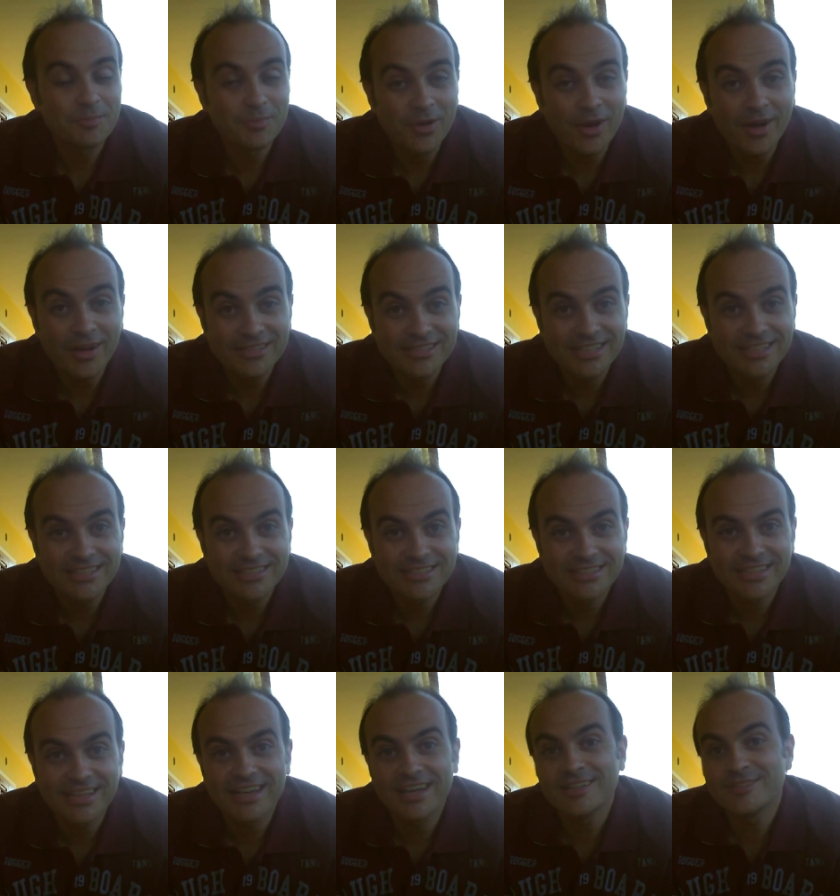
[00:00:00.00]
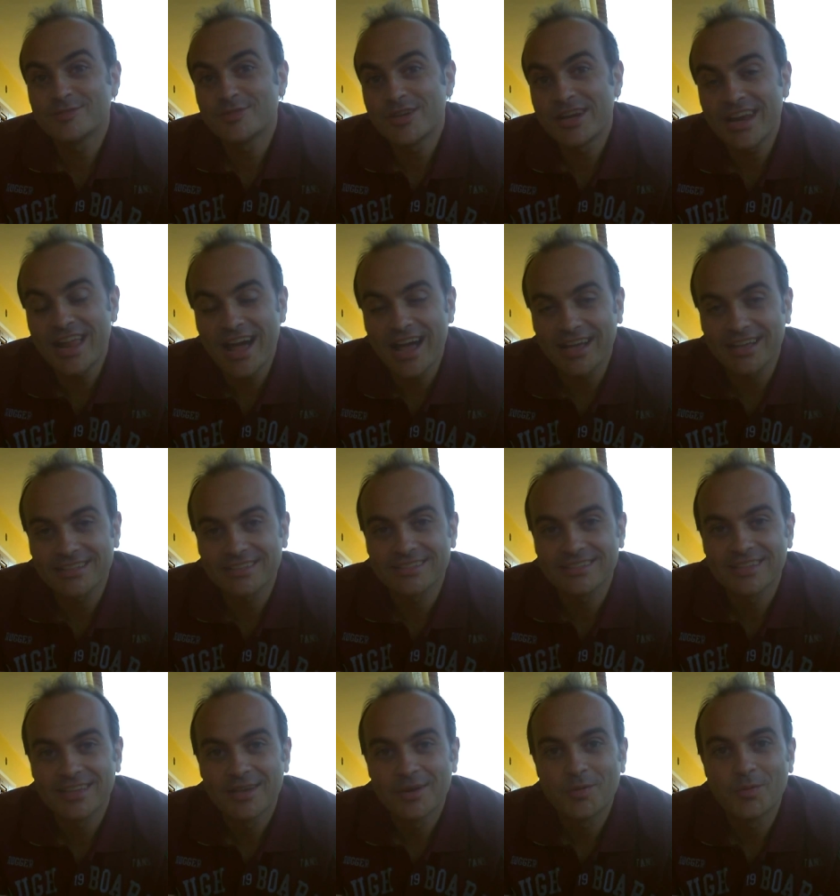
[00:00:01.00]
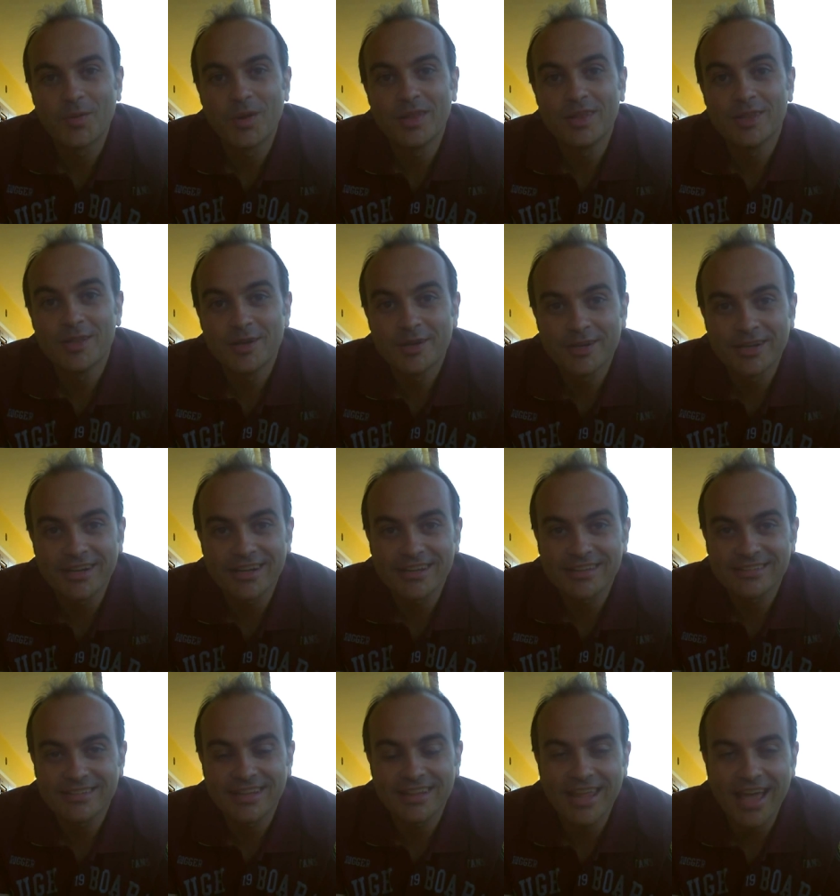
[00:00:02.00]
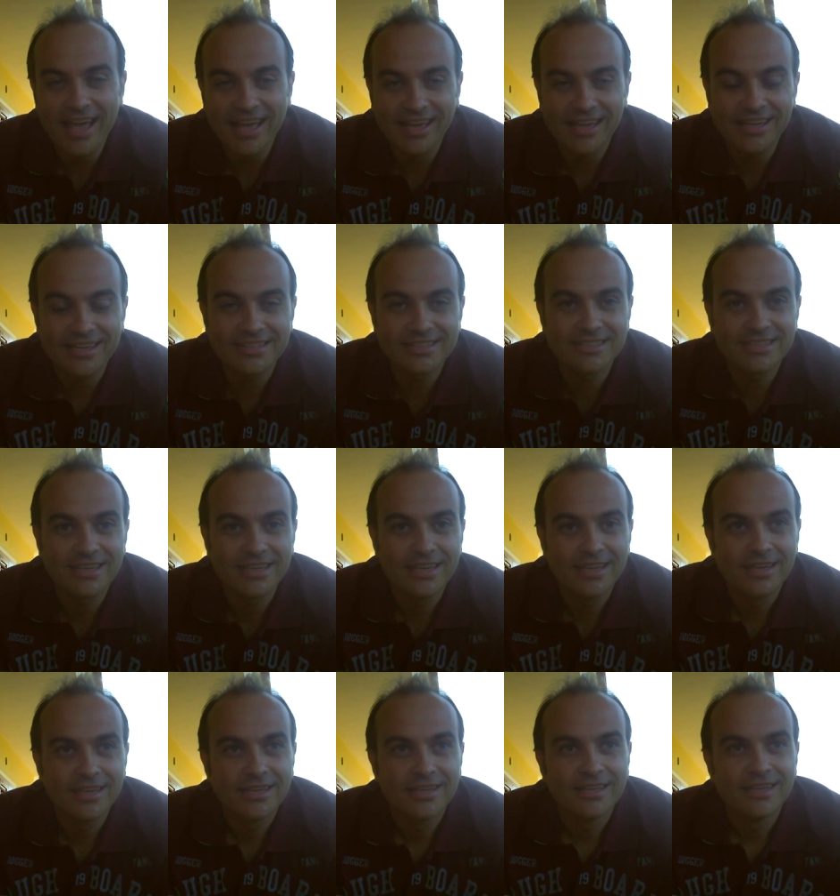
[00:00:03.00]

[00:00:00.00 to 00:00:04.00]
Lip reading: the process and relax while learning the language.